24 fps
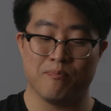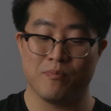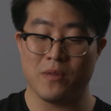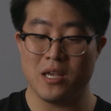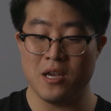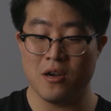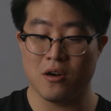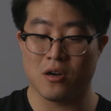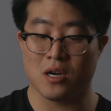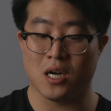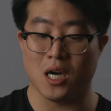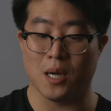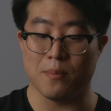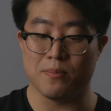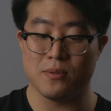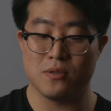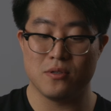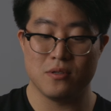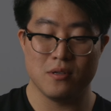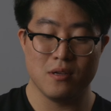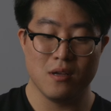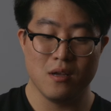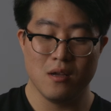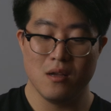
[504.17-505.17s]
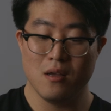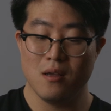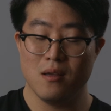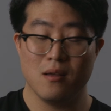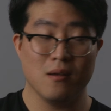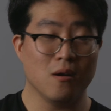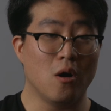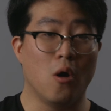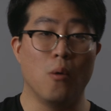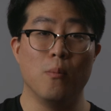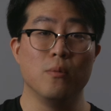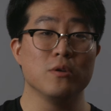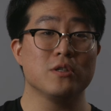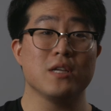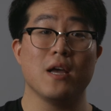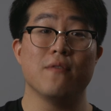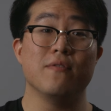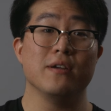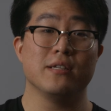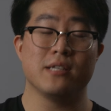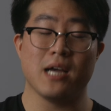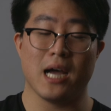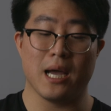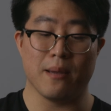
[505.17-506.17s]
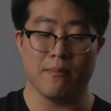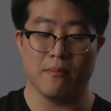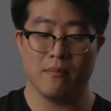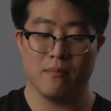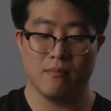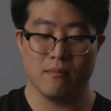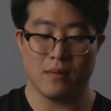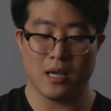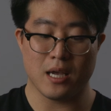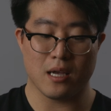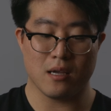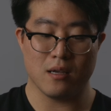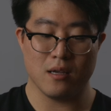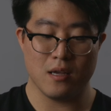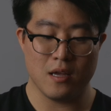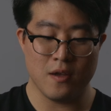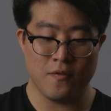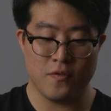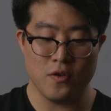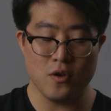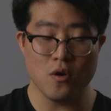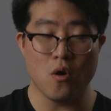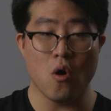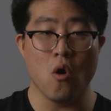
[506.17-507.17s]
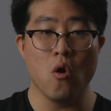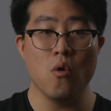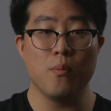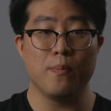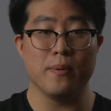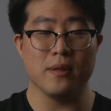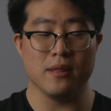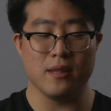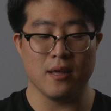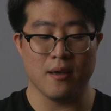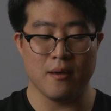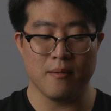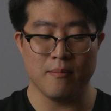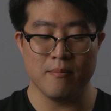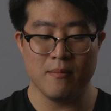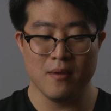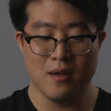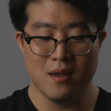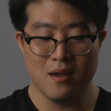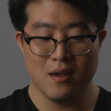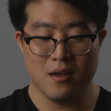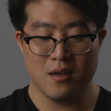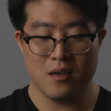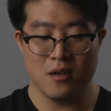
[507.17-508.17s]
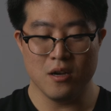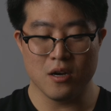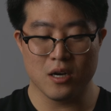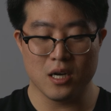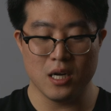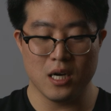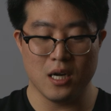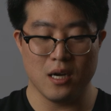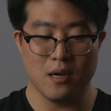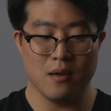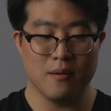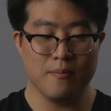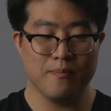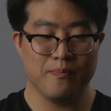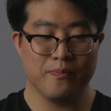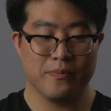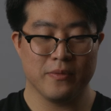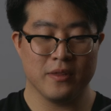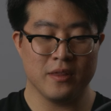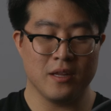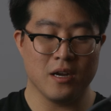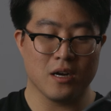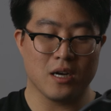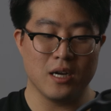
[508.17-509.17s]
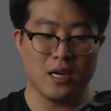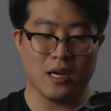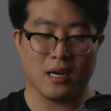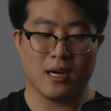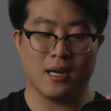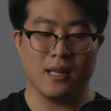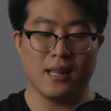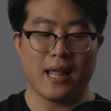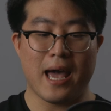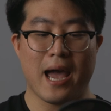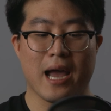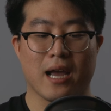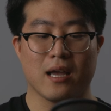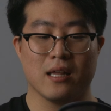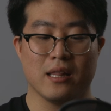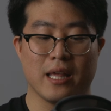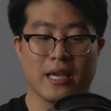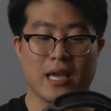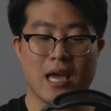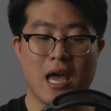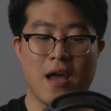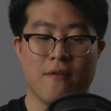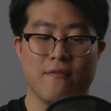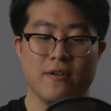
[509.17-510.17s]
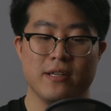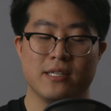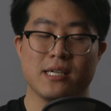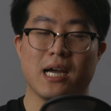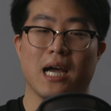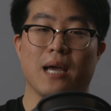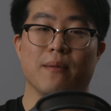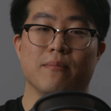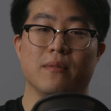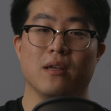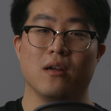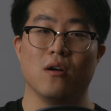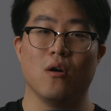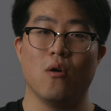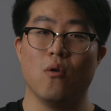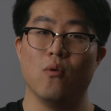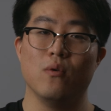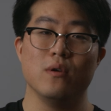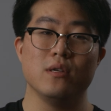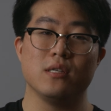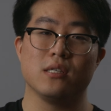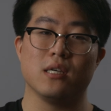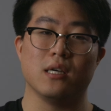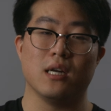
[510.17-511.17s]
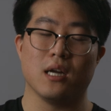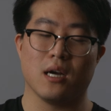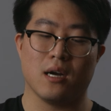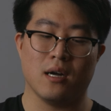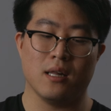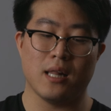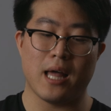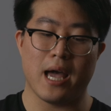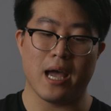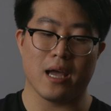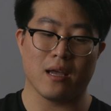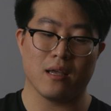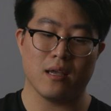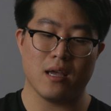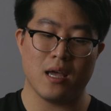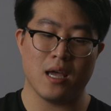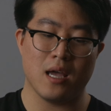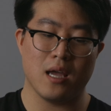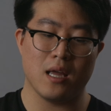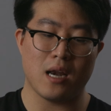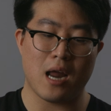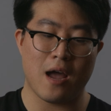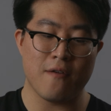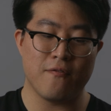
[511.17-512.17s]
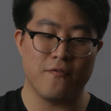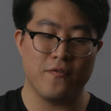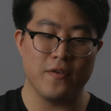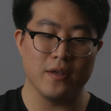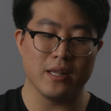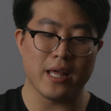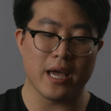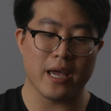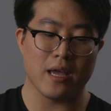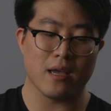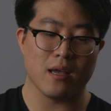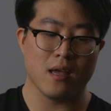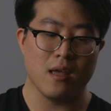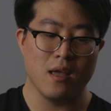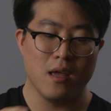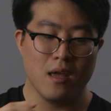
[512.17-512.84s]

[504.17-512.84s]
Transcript: ear cups almost every time. Like, if you open them, they're gonna clack, like, every time. They're always gonna clack. And I feel like